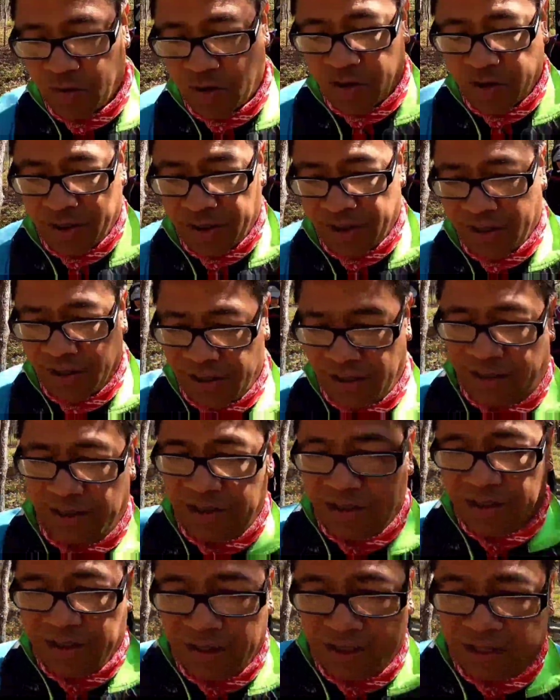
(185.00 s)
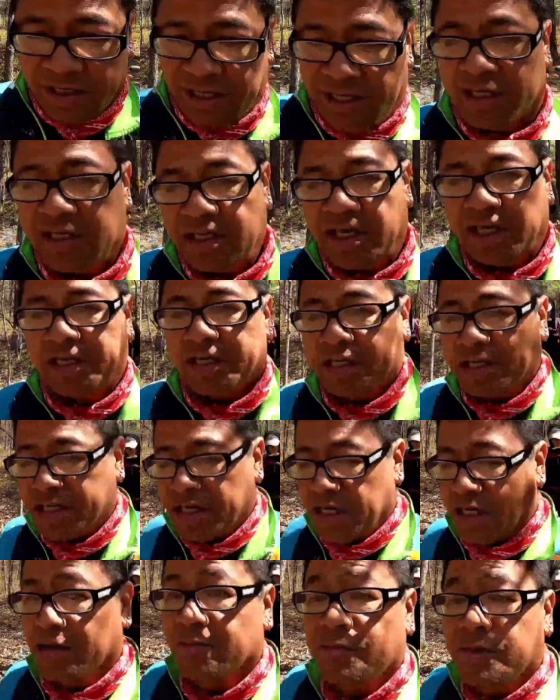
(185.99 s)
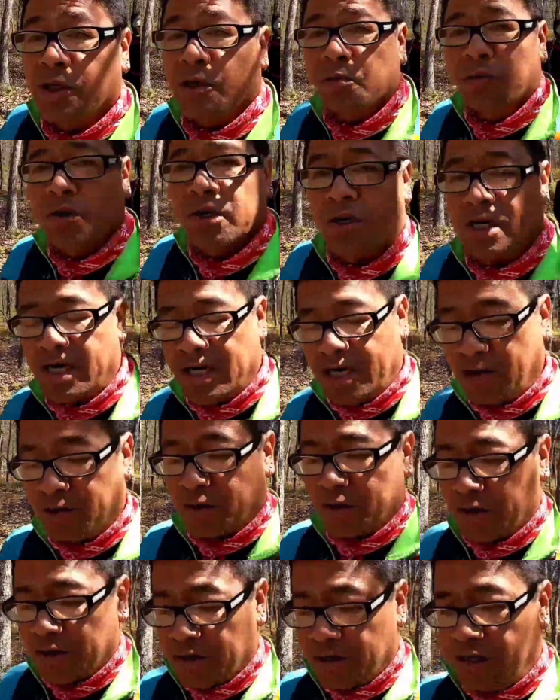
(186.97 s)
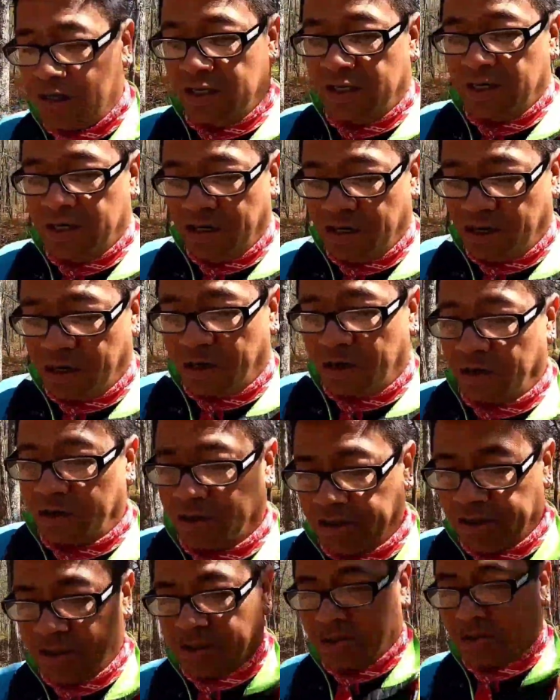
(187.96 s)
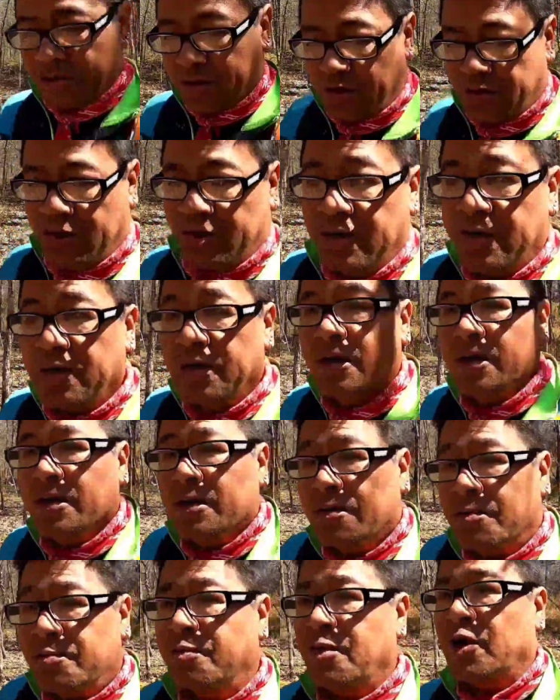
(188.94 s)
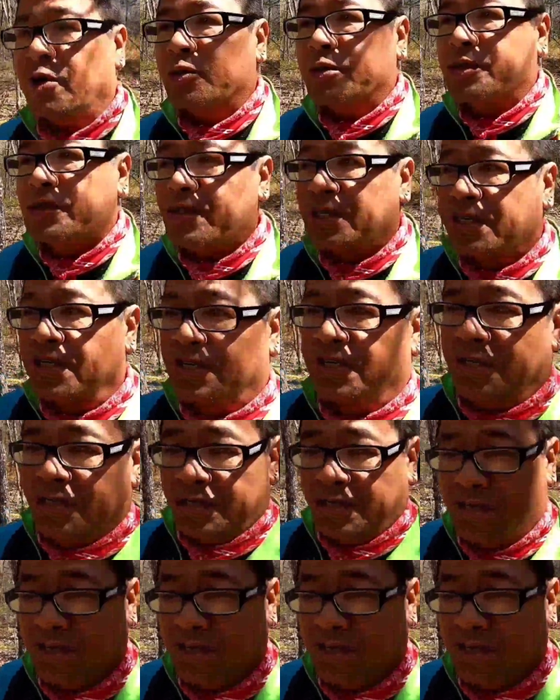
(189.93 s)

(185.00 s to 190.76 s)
But we're on Kentucky time, so we're an hour earlier than most.